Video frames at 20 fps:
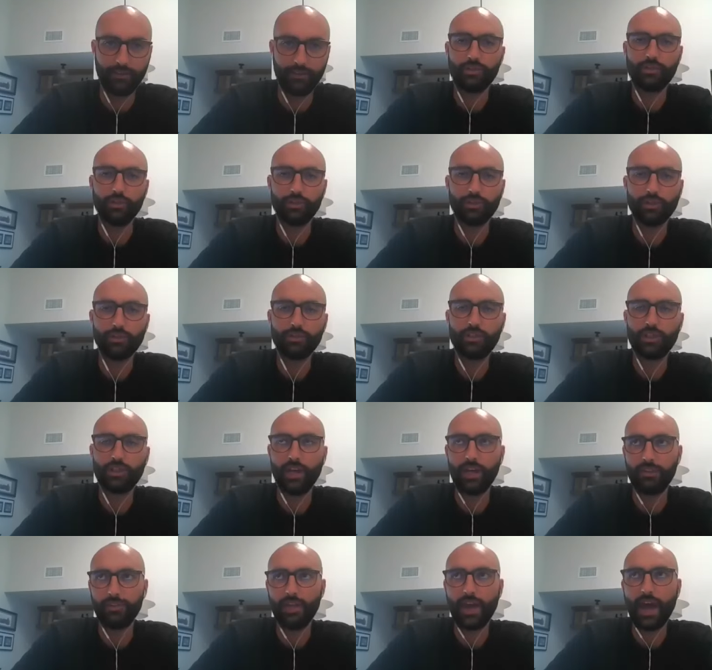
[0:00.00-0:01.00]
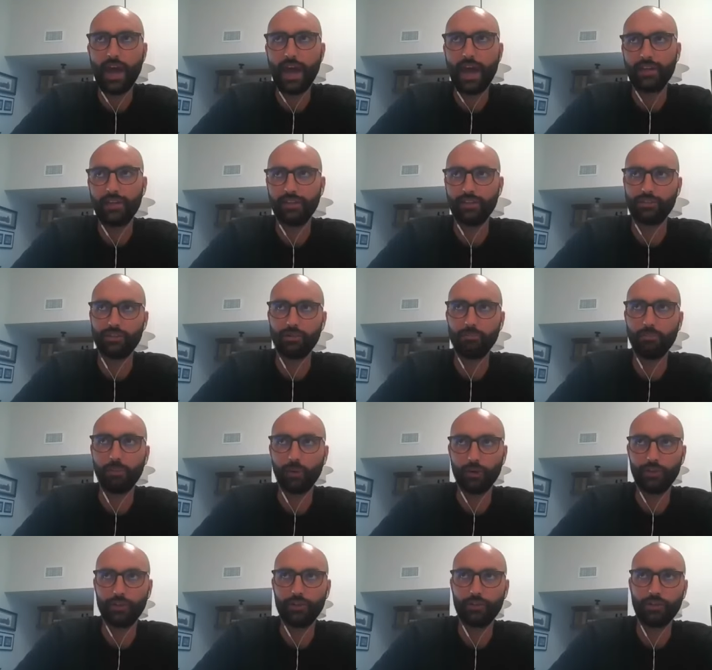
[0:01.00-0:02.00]
so you said that it's
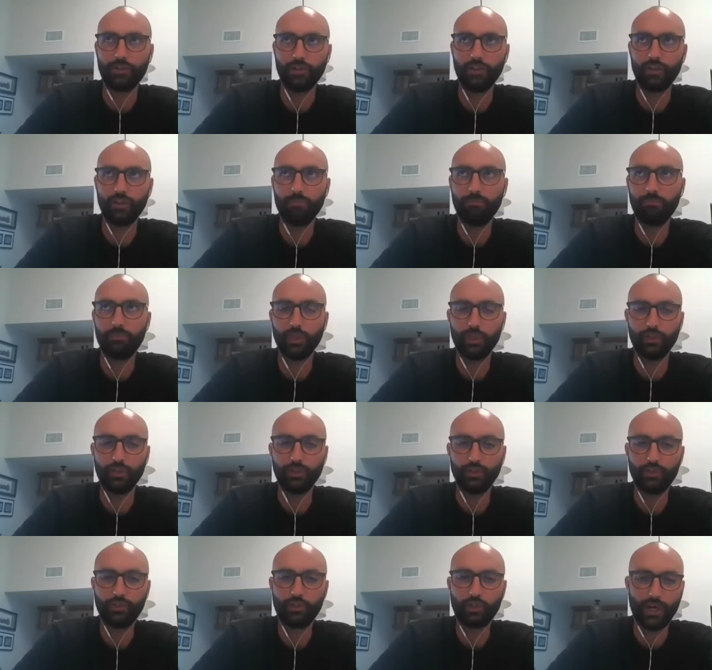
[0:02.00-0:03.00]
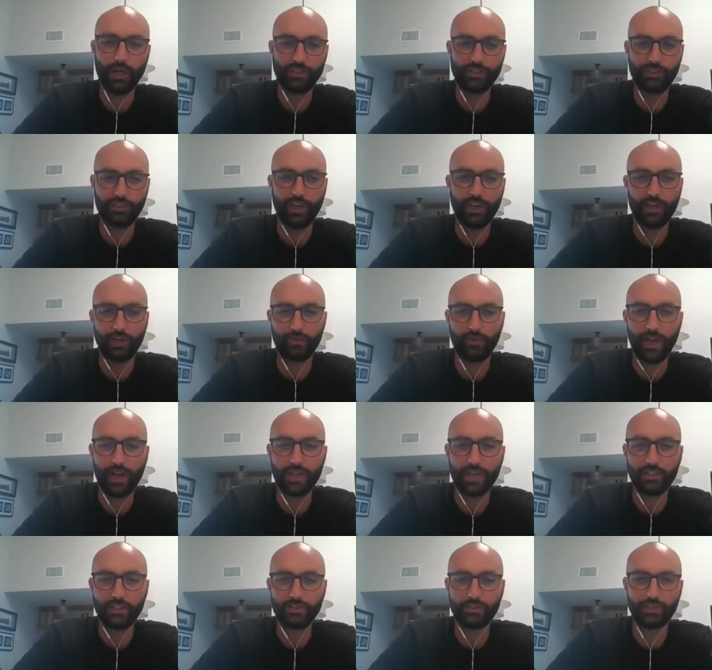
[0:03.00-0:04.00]
important to build trust there, right?